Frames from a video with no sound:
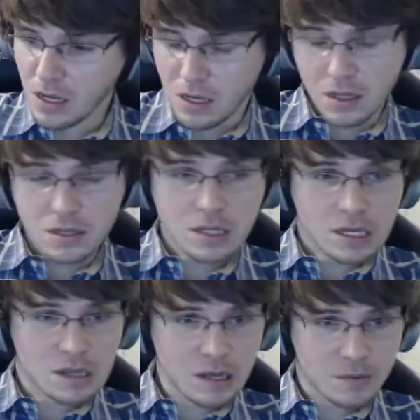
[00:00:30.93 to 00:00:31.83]

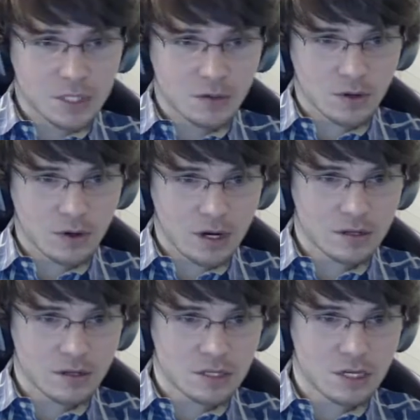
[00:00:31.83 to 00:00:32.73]
legally I'm still required
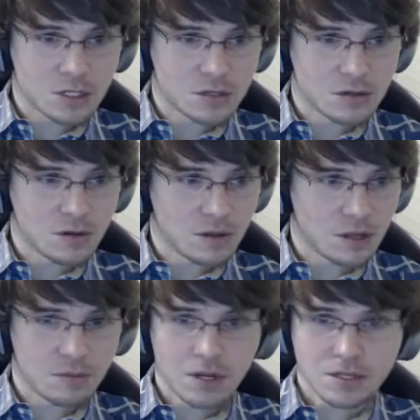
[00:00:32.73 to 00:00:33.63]
to teach, do a little
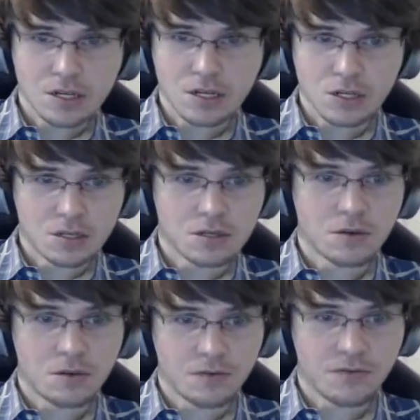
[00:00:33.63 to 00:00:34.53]
bit of teaching, so
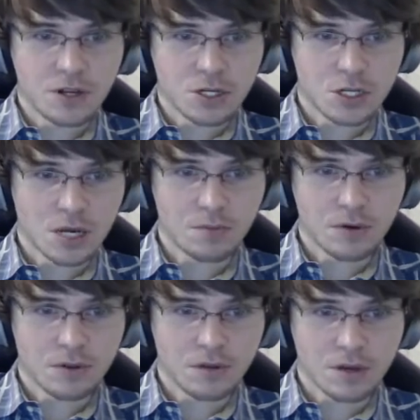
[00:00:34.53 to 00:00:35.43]
we'll finish it up
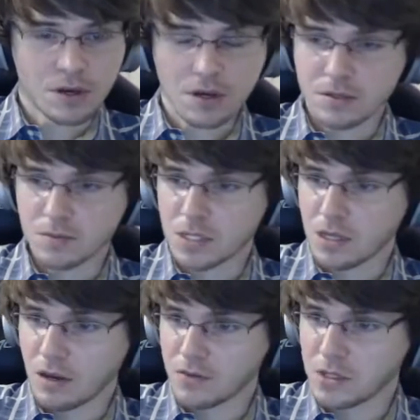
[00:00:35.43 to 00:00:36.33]
with uh, some
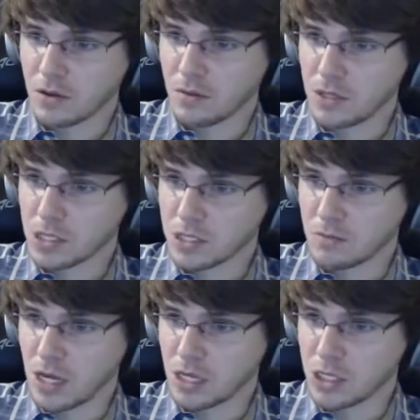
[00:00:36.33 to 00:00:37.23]
stuff. So let me just
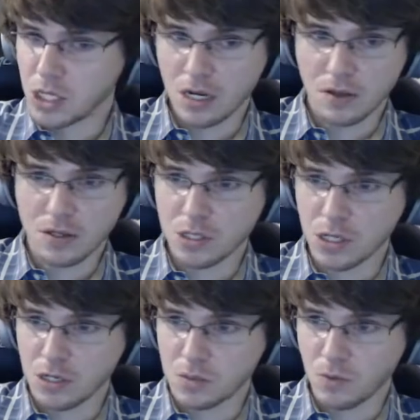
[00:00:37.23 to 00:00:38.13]
make an agenda. This
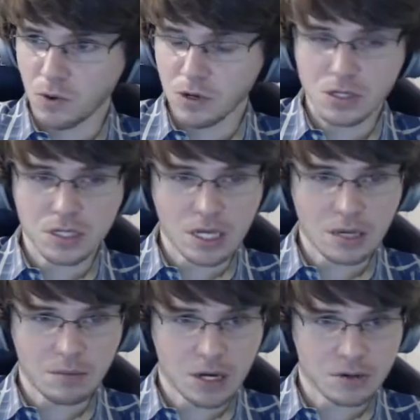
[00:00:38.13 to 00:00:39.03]
agenda is more just to keep
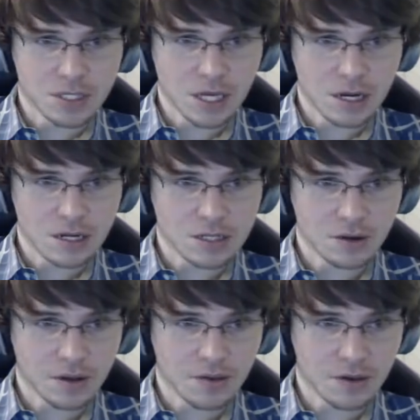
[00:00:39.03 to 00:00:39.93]
my own sanity, so I
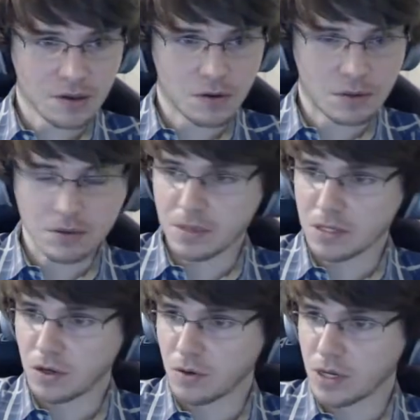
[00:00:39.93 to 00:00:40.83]
can tell you what I'm going to be
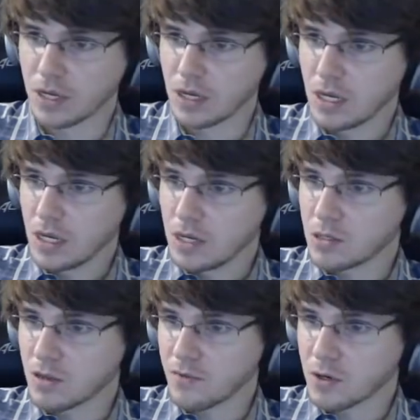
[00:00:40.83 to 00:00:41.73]
doing. So
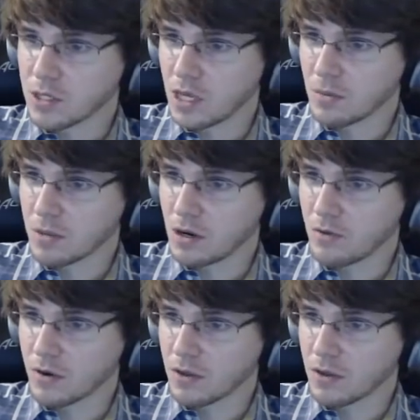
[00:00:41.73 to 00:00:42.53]
the first thing I'm going to go over are the